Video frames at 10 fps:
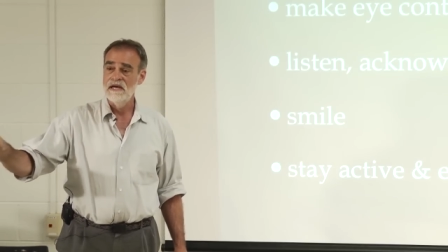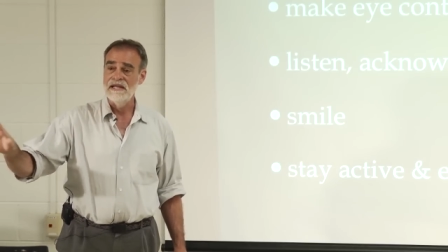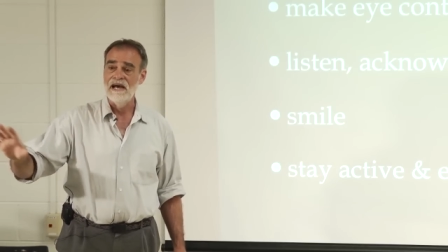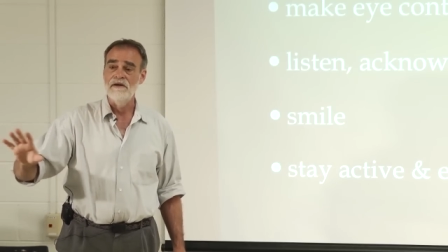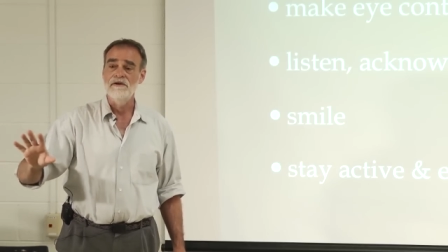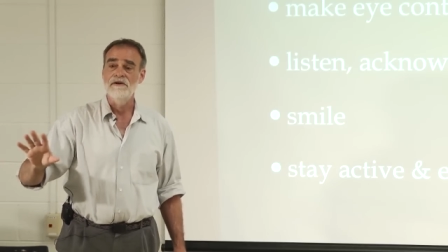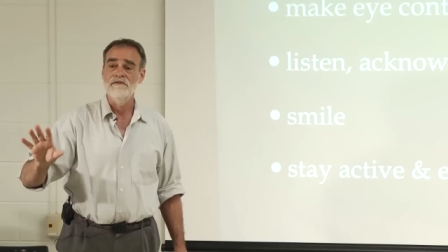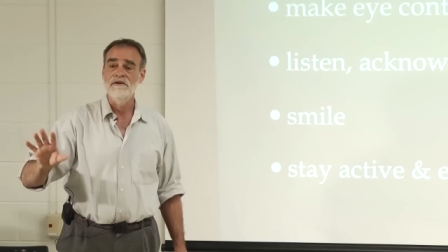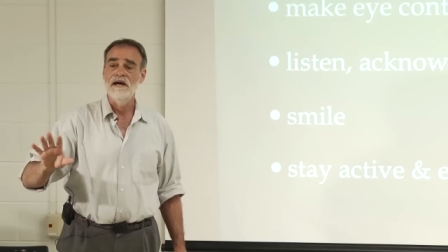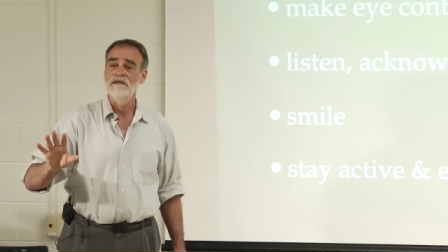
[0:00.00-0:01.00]
and how they're
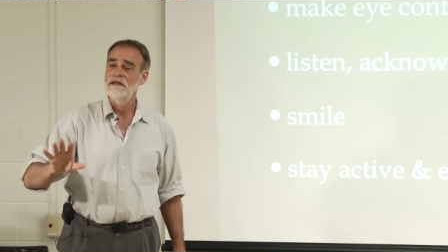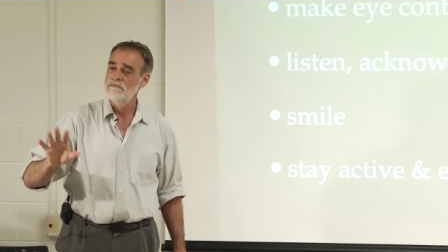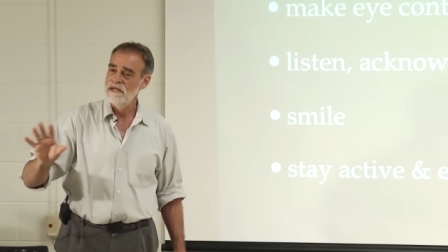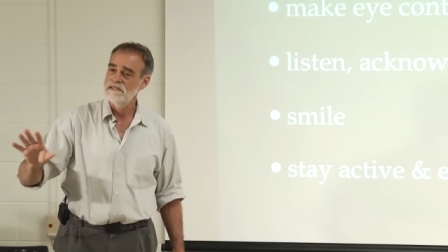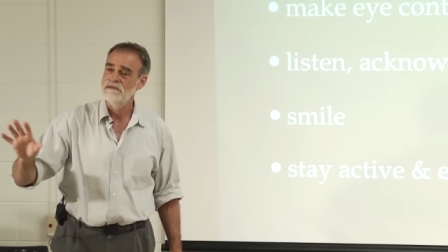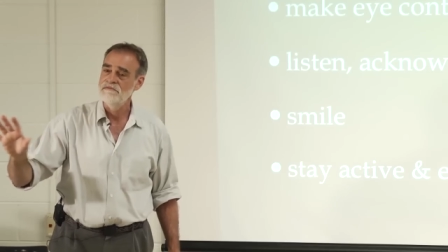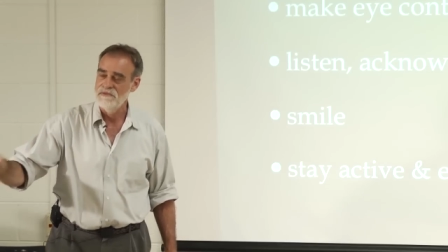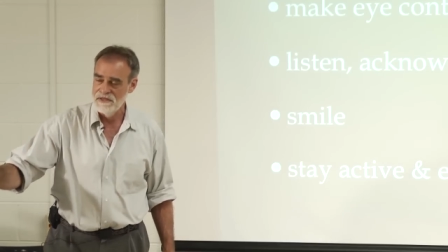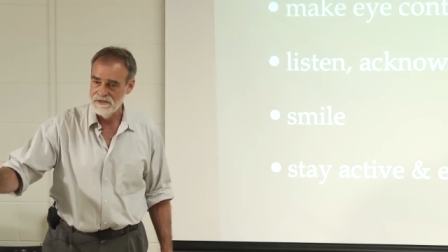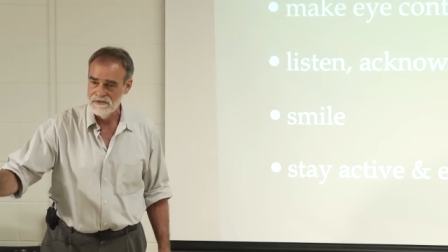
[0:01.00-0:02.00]
going to, how that makes them
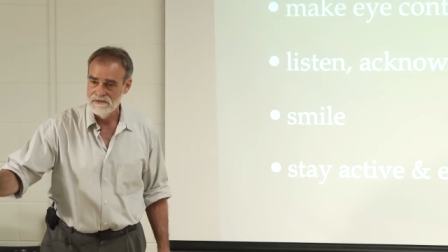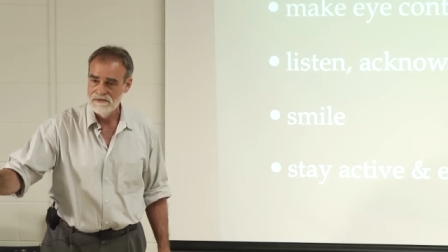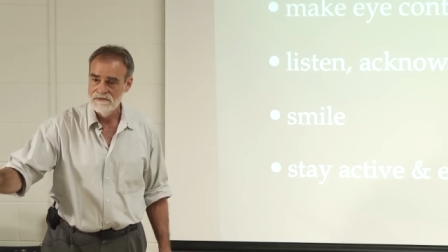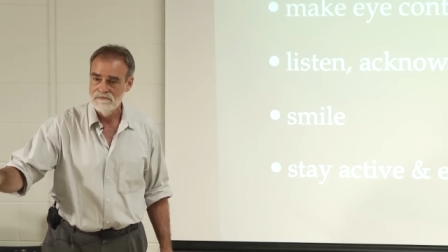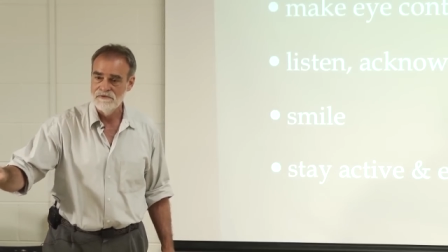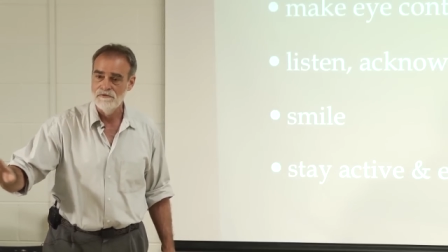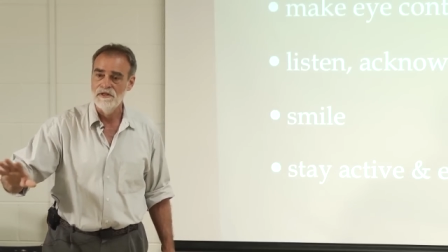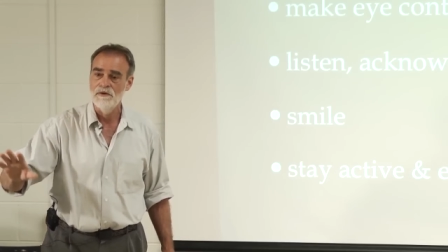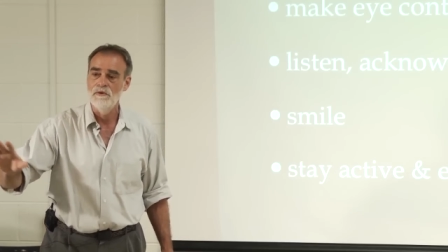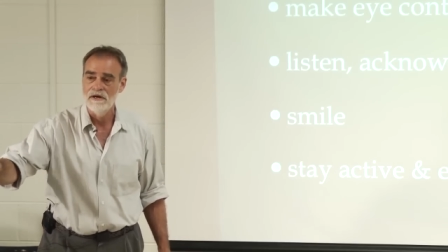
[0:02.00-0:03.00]
feel
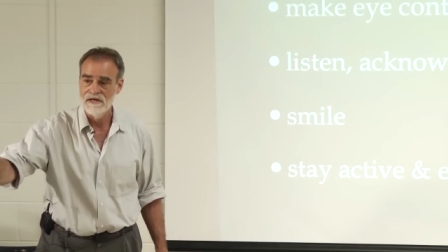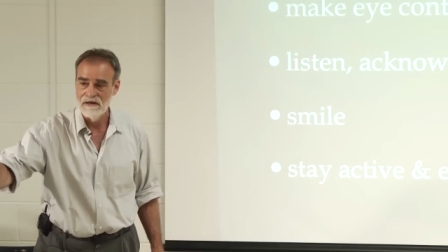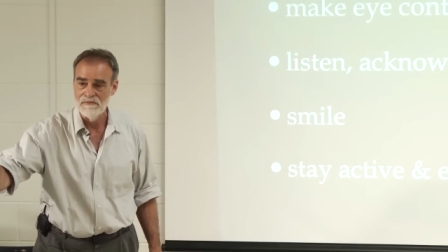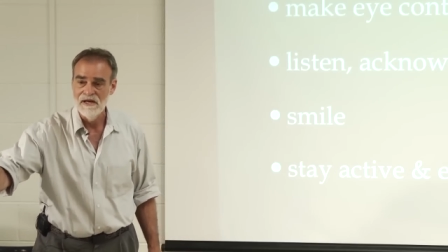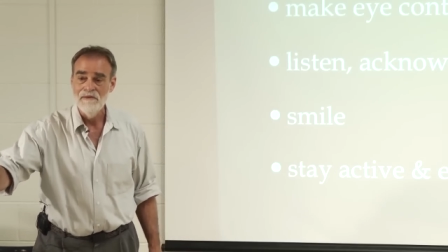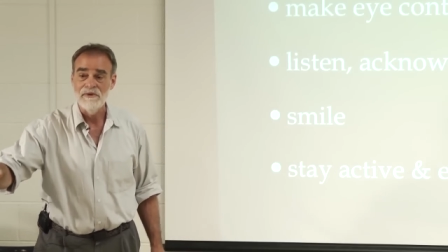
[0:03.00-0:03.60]
before they walk up.